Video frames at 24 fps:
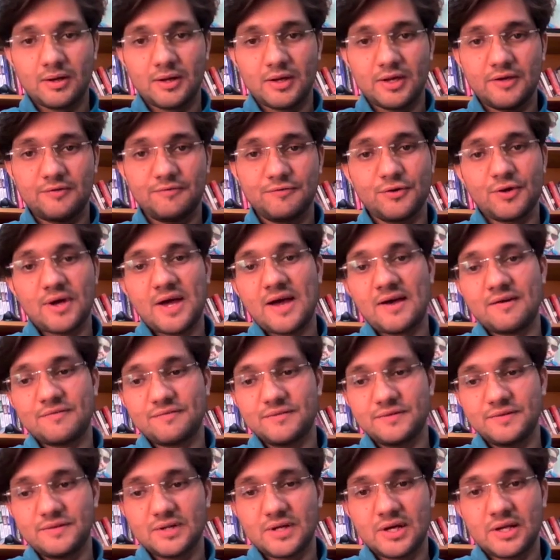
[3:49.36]
If you have
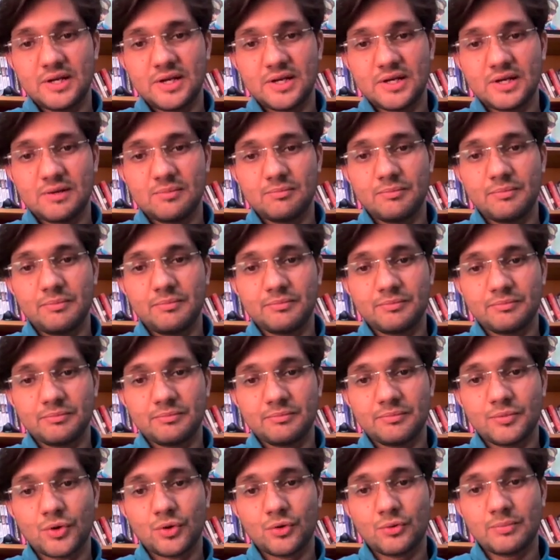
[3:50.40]
a little
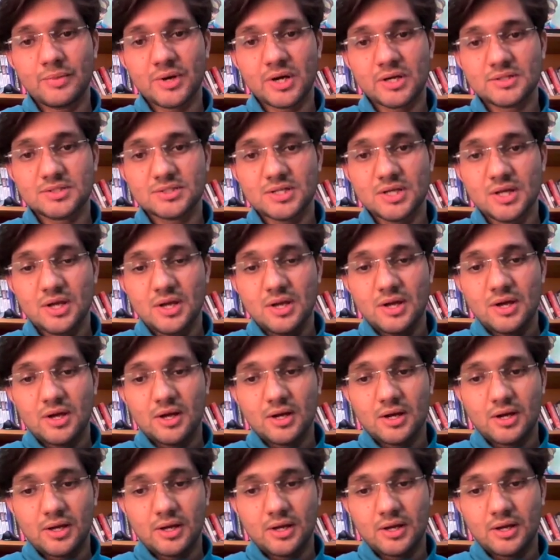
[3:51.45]
more bucks,
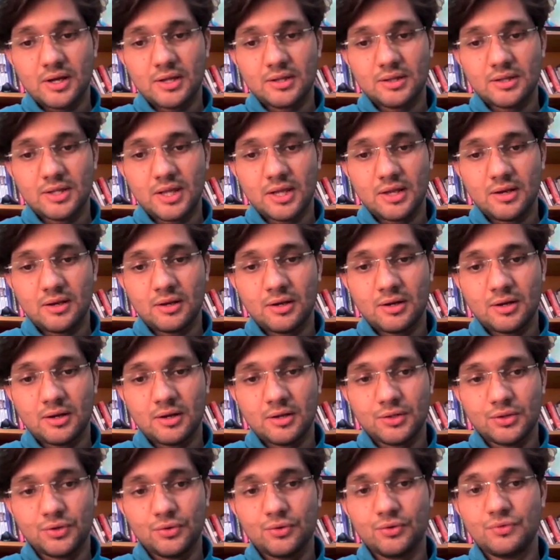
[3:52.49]
and then
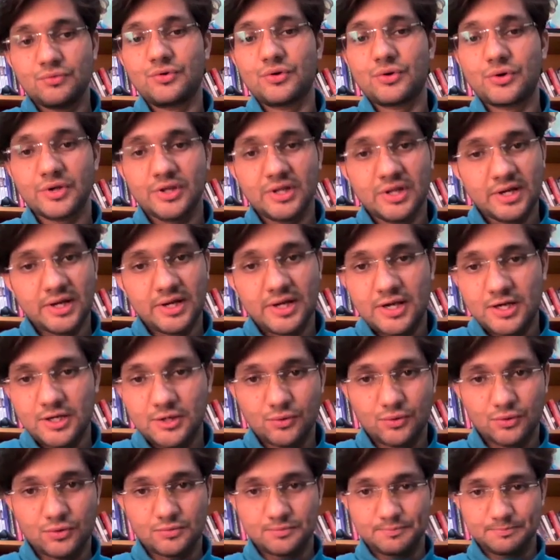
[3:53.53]
you go for the
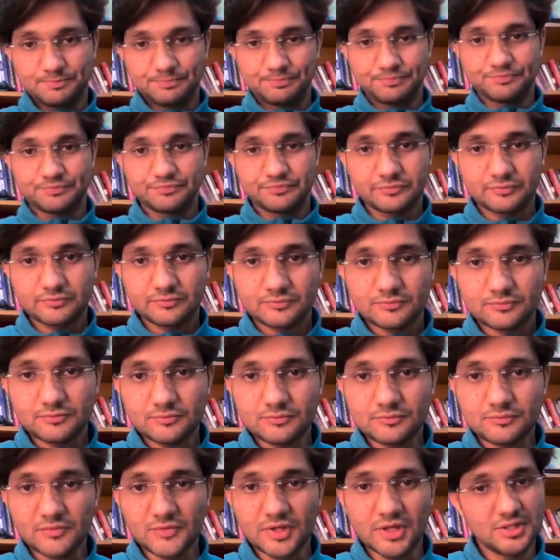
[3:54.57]
8-core,
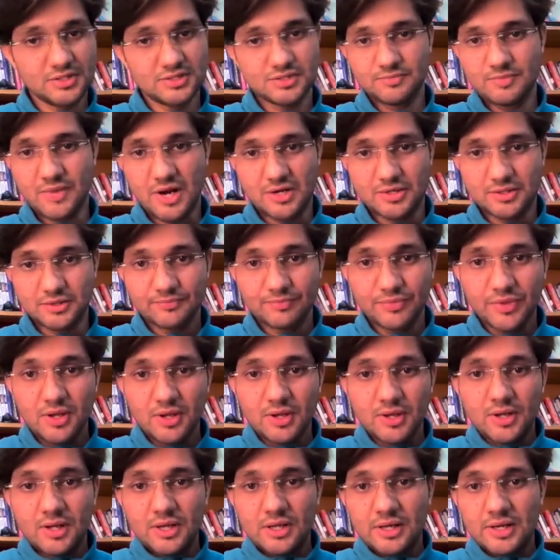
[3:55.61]
it doesn't matter.
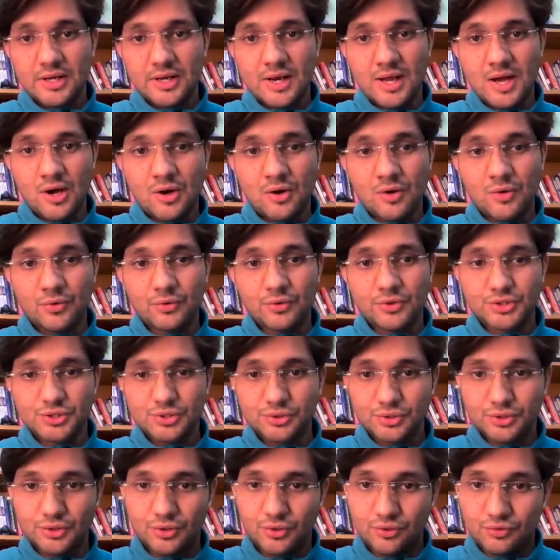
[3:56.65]
Now,
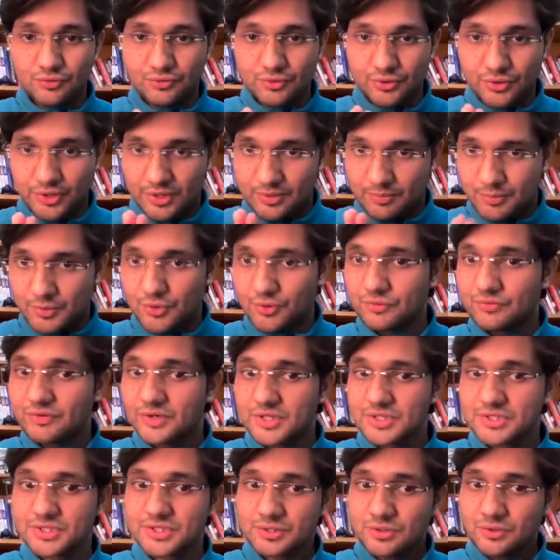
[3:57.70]
should you go for the Pro
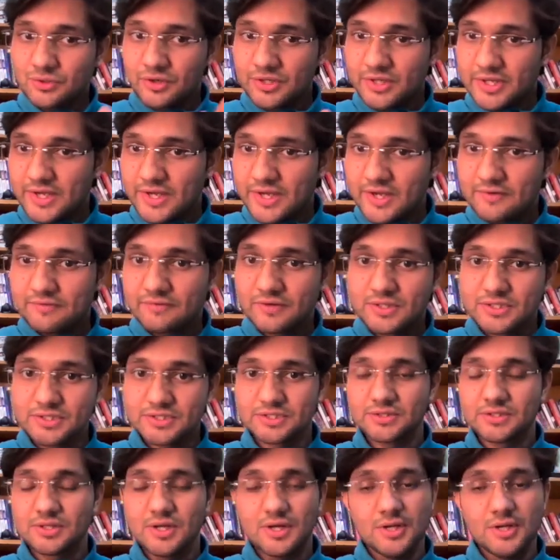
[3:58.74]
version or the Air version?